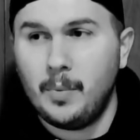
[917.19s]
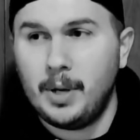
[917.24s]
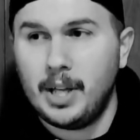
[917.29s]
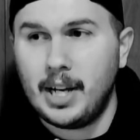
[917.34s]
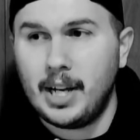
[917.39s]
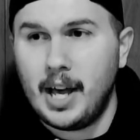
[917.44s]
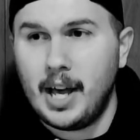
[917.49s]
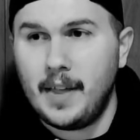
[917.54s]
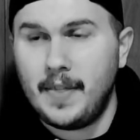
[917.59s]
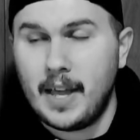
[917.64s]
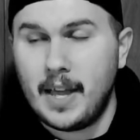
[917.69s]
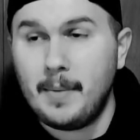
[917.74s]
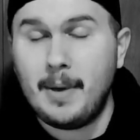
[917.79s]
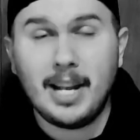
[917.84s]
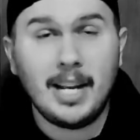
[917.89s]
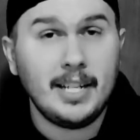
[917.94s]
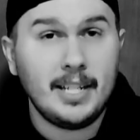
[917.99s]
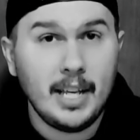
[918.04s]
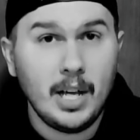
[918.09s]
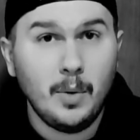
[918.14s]
But they
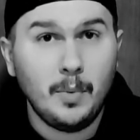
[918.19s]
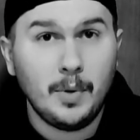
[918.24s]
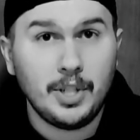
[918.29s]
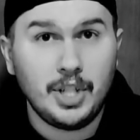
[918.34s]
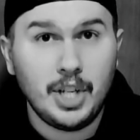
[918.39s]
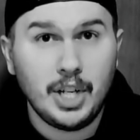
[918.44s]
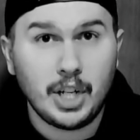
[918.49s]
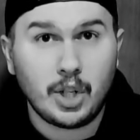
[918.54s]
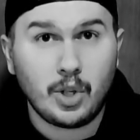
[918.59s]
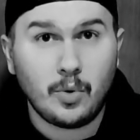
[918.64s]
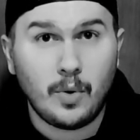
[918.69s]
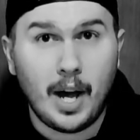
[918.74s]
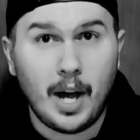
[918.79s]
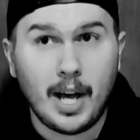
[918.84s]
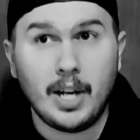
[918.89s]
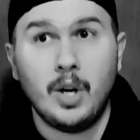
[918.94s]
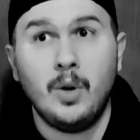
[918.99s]
made a deal with Gina Carano.